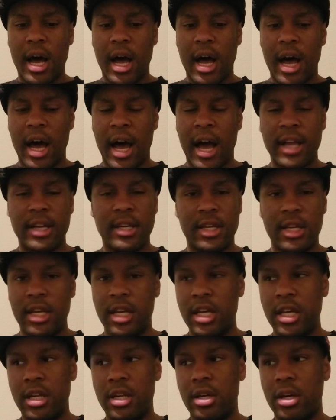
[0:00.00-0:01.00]
I
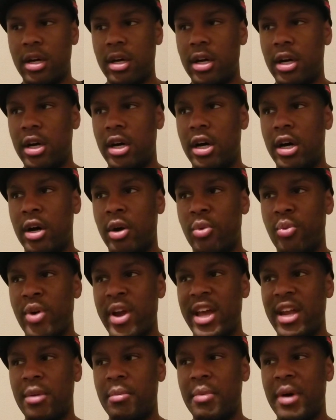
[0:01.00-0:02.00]
did a
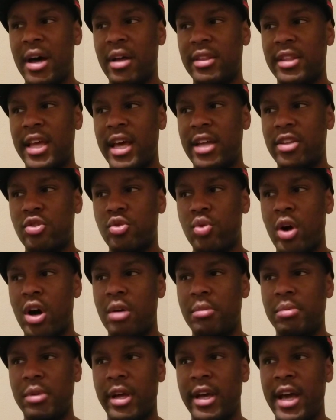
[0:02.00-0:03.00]
rant about that
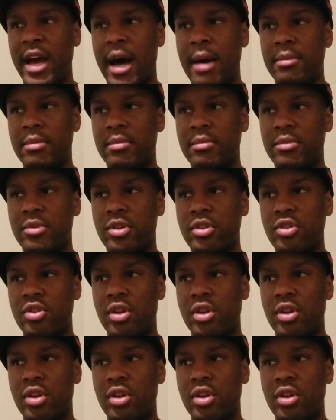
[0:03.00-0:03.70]
12 Play album